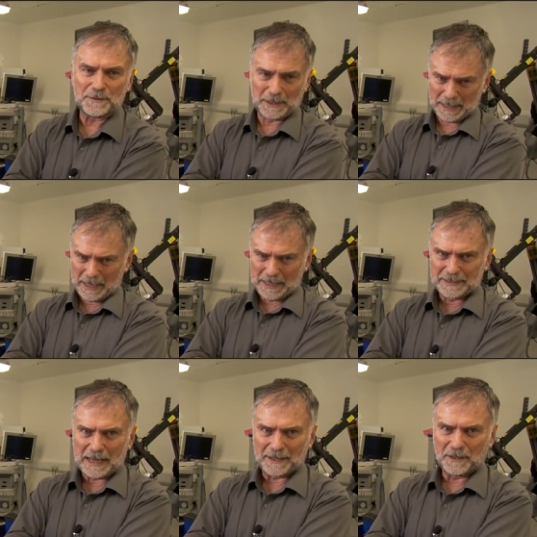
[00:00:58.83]
who's
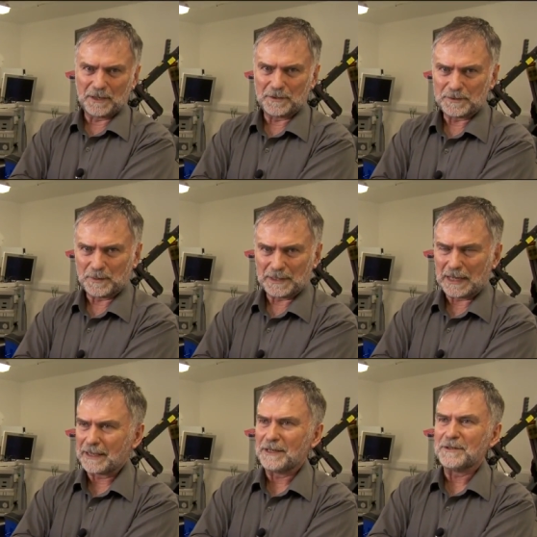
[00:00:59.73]
diagnosed with the
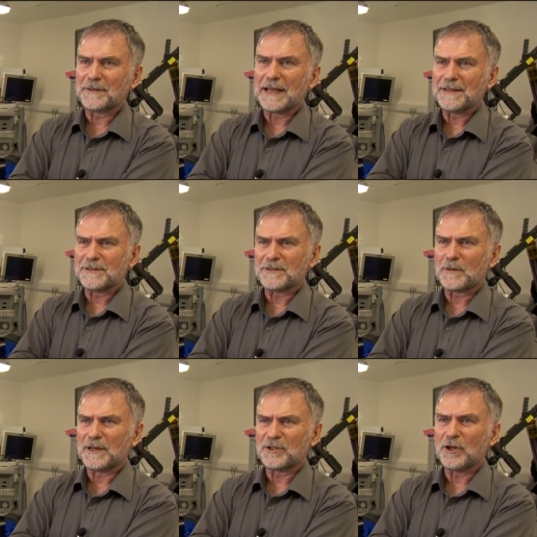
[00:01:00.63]
likelihood of cancer, it's
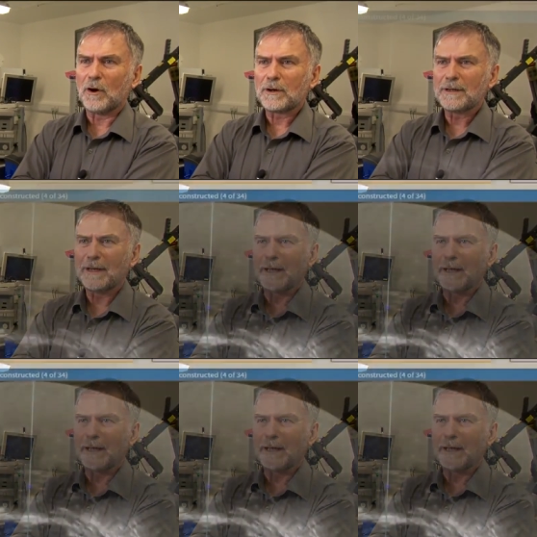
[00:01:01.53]
quite a shock,